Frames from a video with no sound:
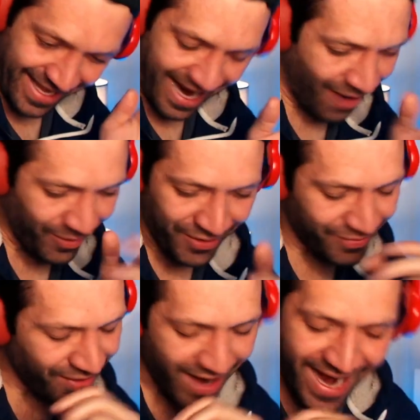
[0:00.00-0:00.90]
I would
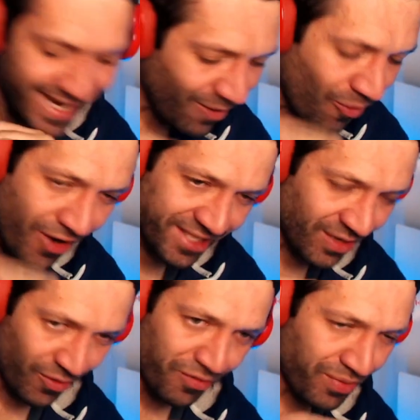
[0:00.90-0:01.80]
have, any words I
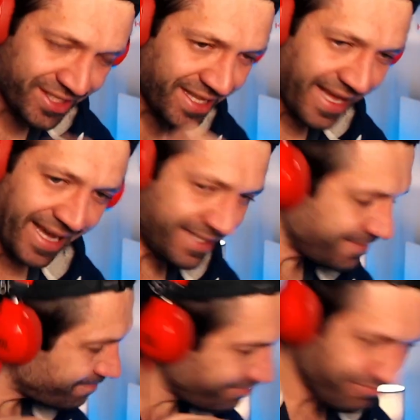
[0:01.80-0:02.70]
would have put to that
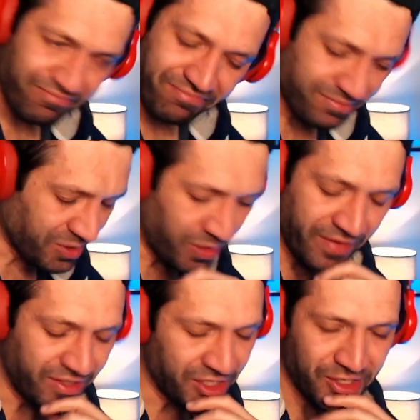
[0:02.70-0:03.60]
would
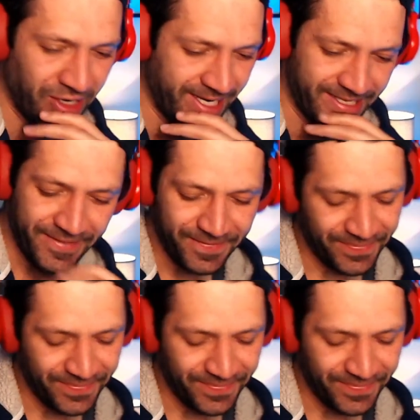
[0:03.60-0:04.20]
have destroyed it.